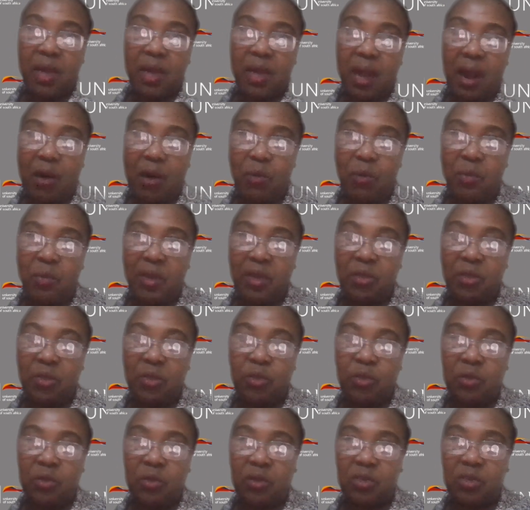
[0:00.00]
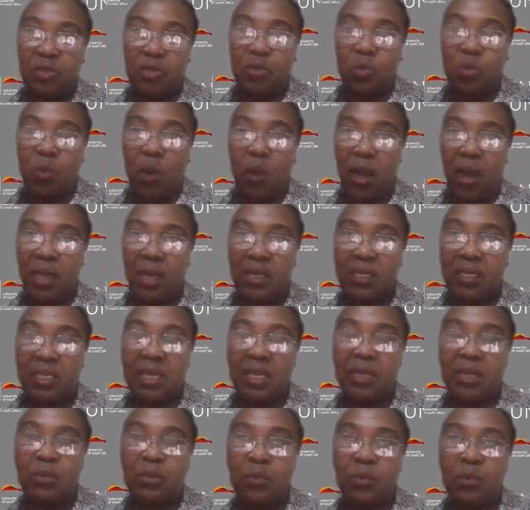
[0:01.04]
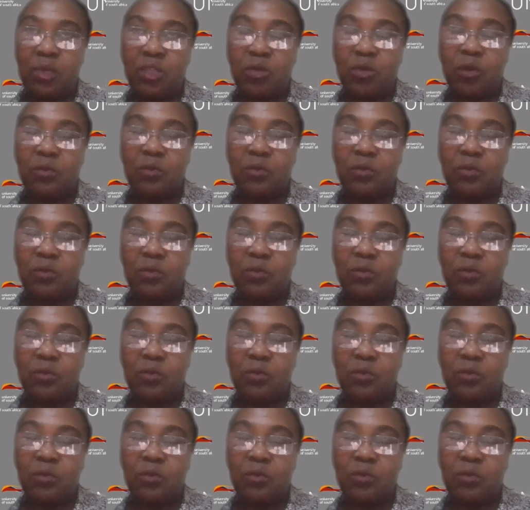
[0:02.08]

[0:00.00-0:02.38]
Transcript: how many theories you want and which